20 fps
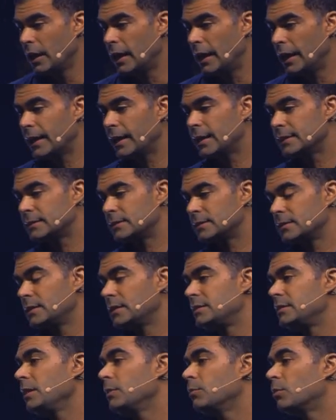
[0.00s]
I guess
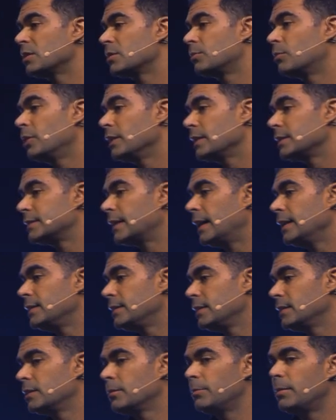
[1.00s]
the team was more
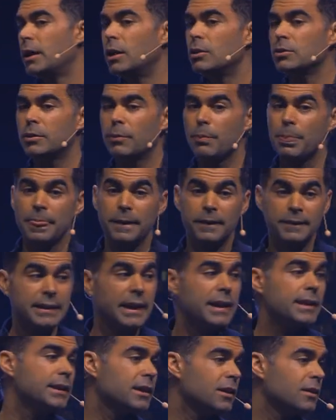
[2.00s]
excited about
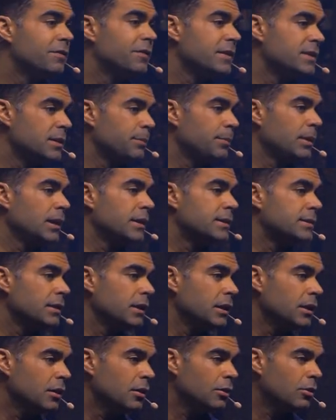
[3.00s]
technical
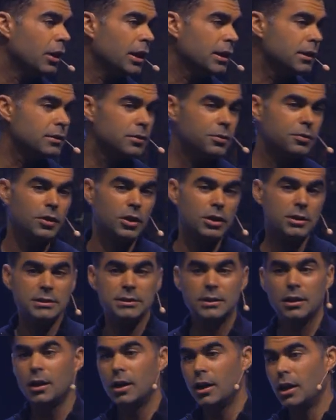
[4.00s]
feasibility right
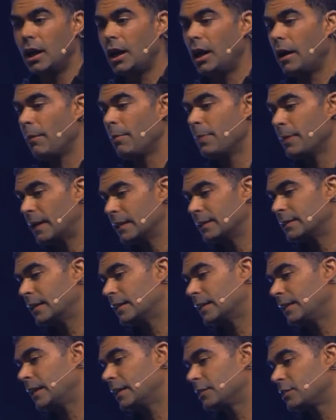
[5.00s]
first, um, and
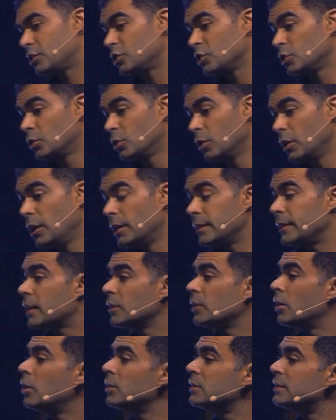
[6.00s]
that led to
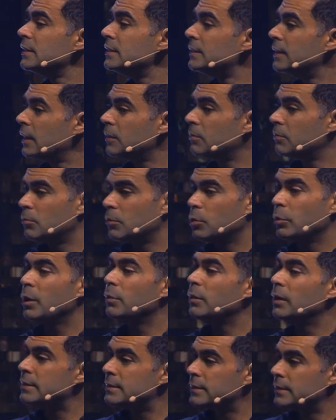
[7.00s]
technologies that we
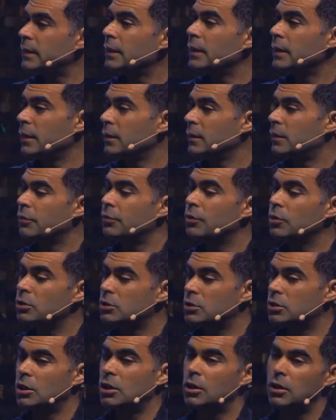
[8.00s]
will see in the
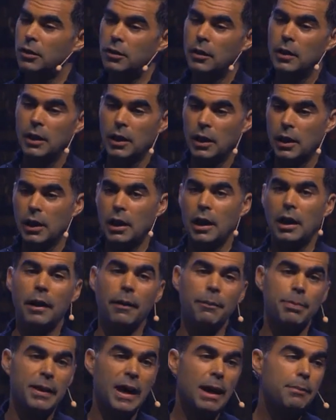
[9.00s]
future
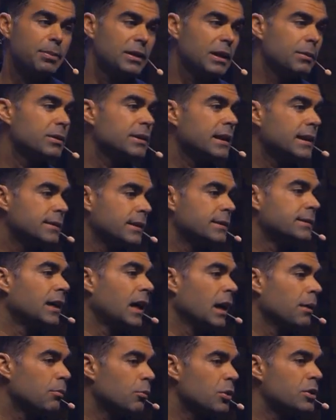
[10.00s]
um, happening, but at the
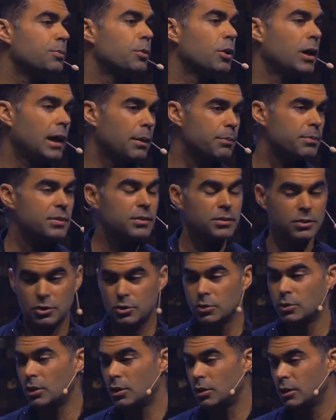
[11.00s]
time was perhaps
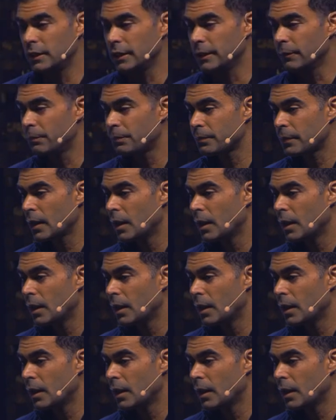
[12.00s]
too early.